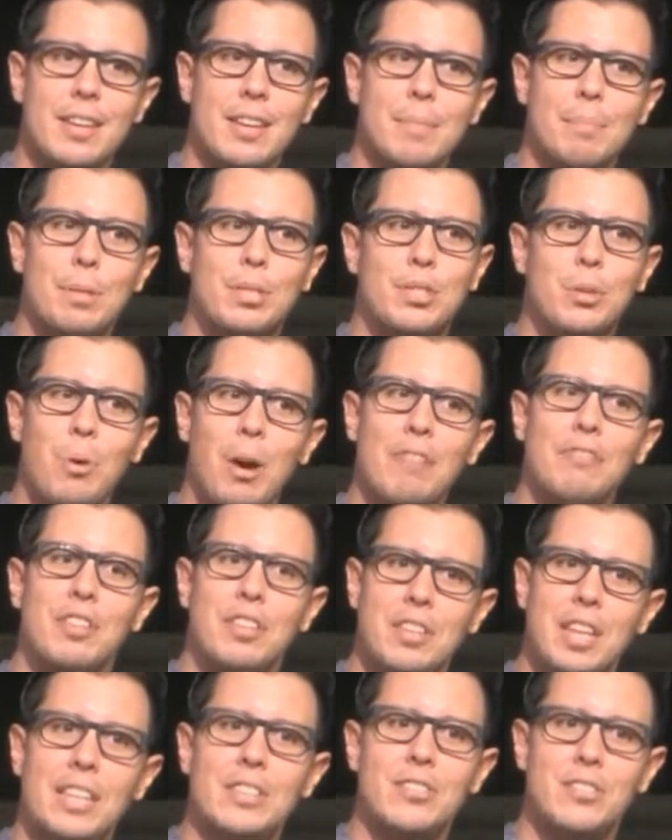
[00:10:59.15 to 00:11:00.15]
But so
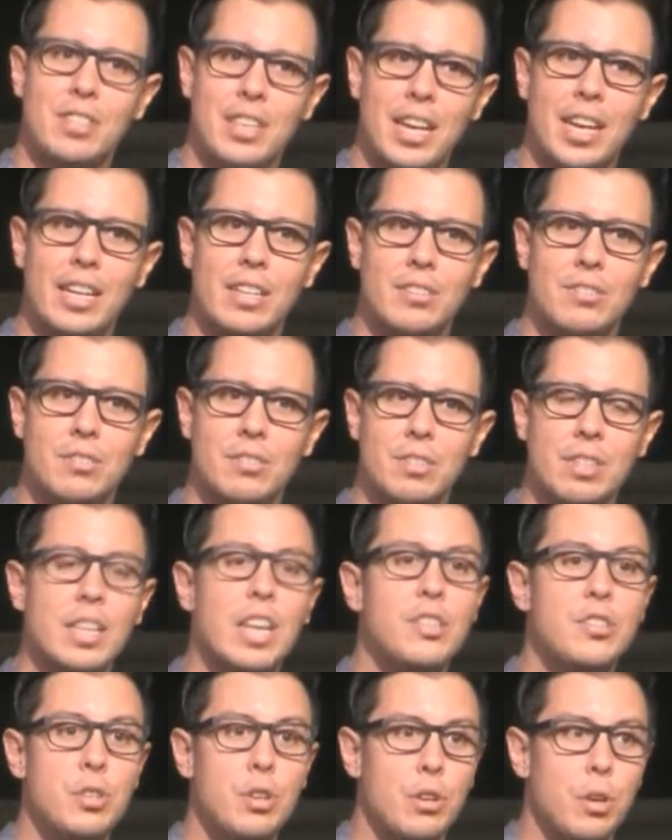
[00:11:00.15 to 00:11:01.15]
often that's the case. In
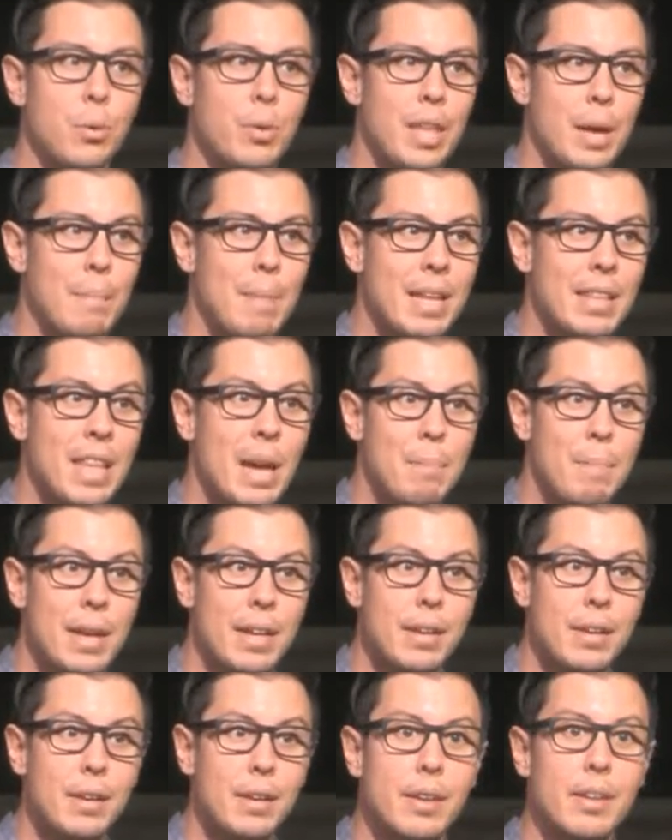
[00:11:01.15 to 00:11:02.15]
case you don't know what that
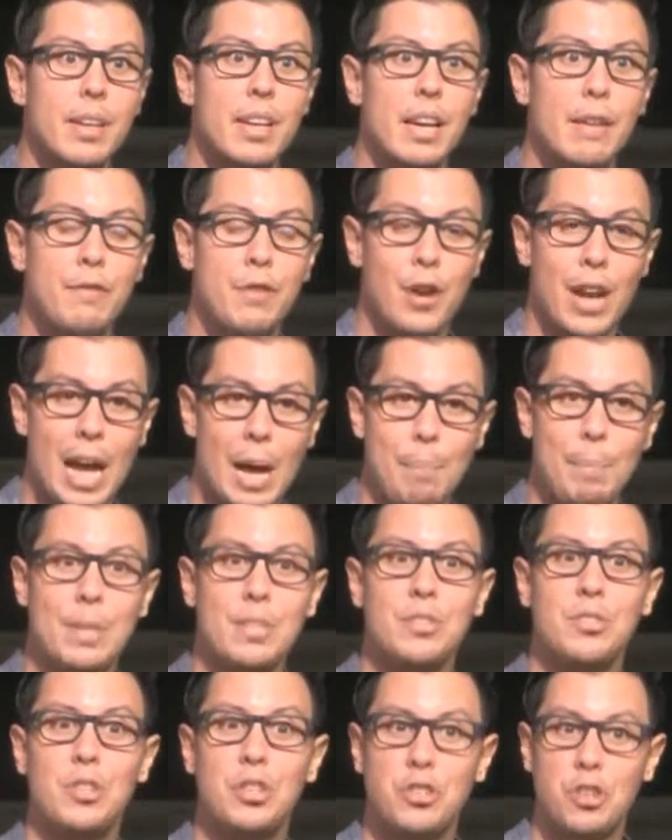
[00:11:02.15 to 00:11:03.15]
meant if your
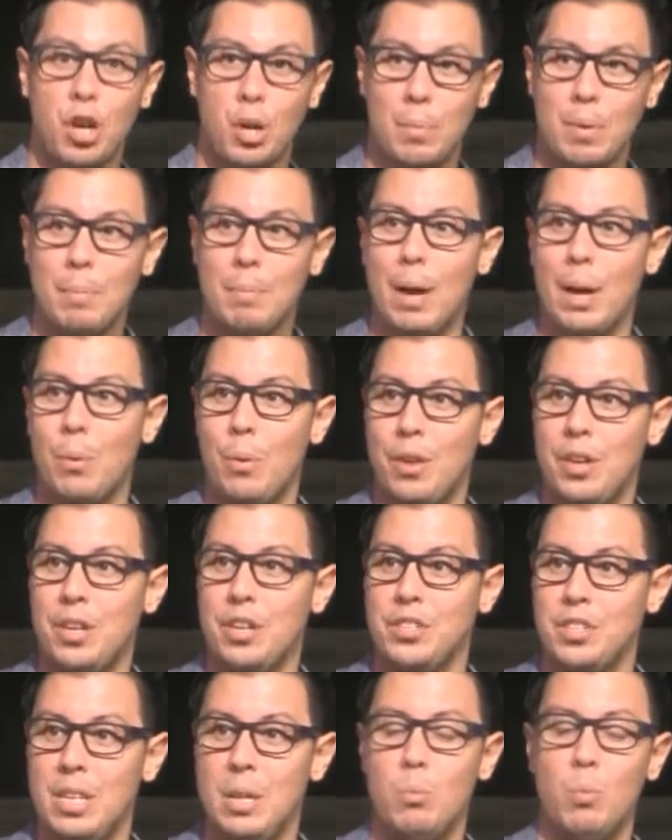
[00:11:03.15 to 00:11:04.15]
happiness is determined by whether your
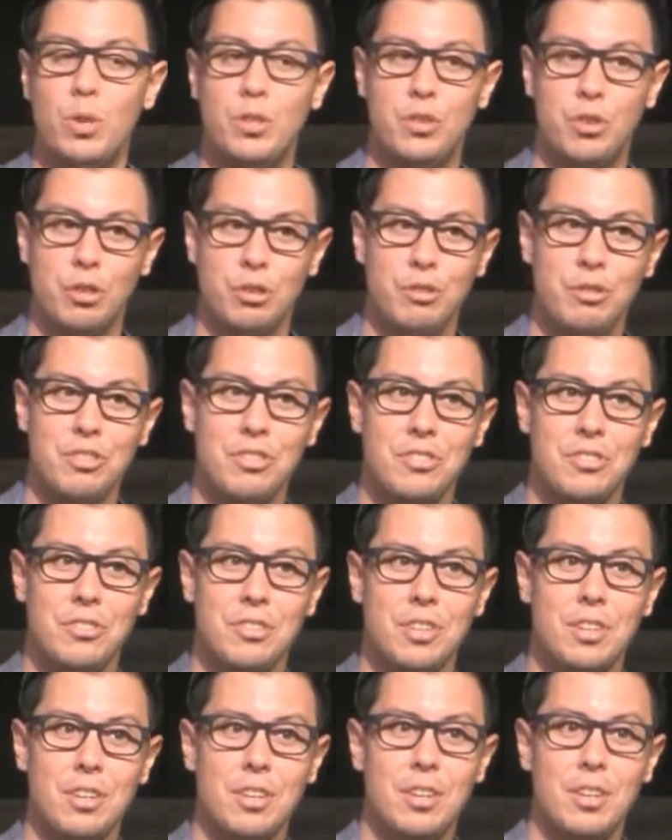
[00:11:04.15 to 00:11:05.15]
team wins or loses,
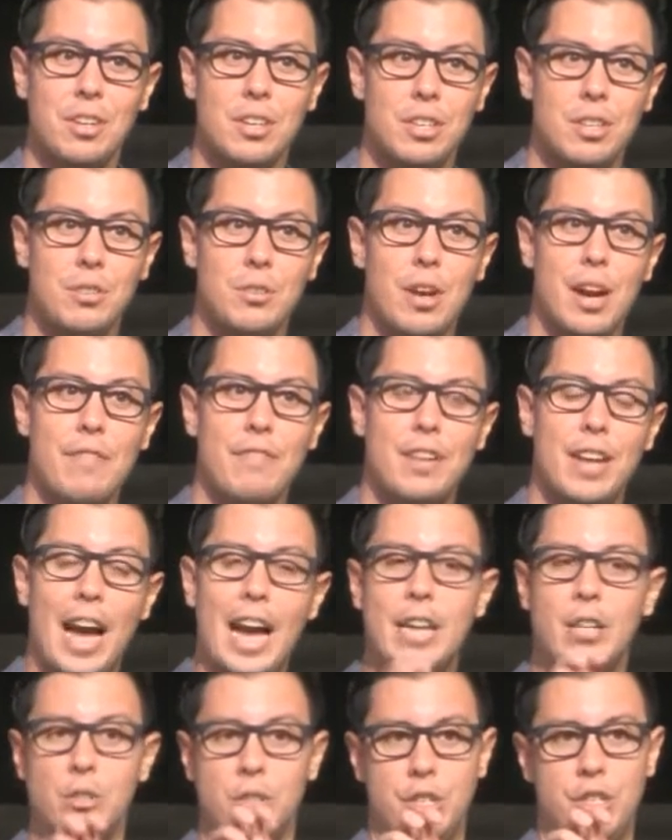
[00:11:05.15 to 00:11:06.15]
you have an
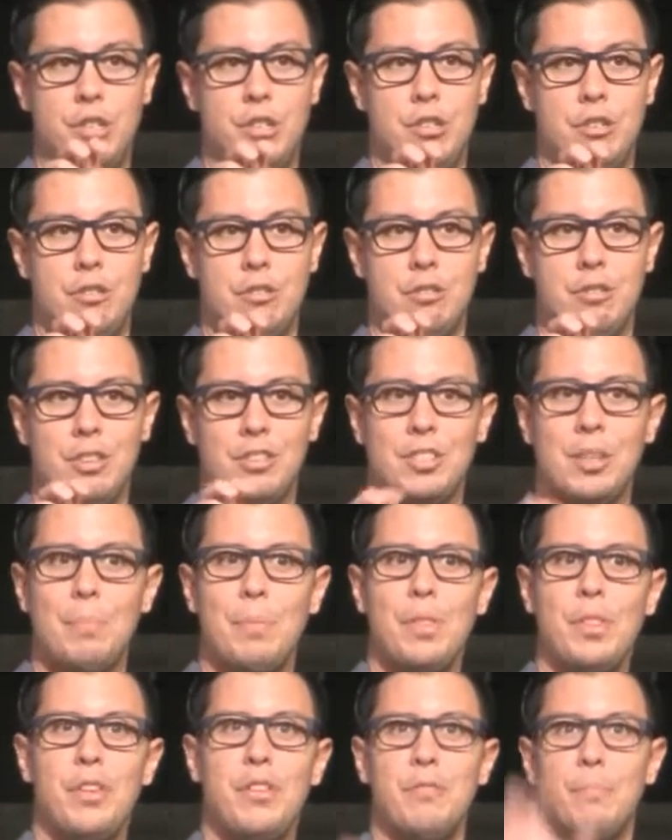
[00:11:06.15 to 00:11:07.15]
idol issue. There's
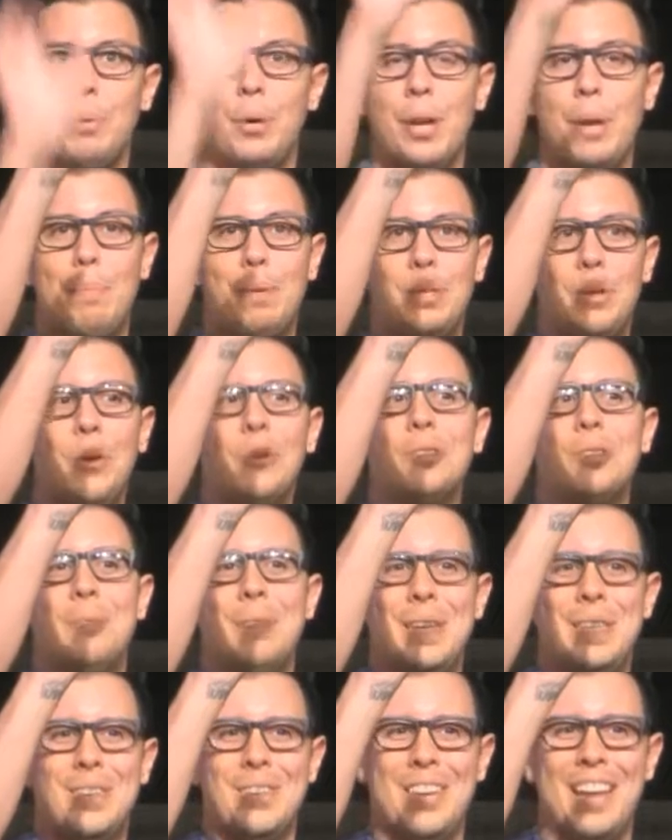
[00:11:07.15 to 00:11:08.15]
something that you've put up as
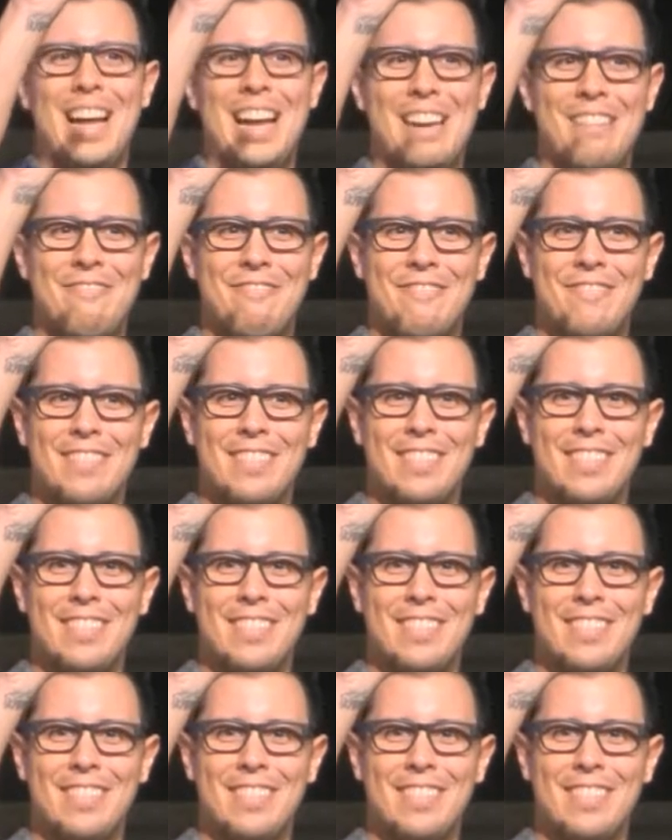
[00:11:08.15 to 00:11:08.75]
ultimate in your life.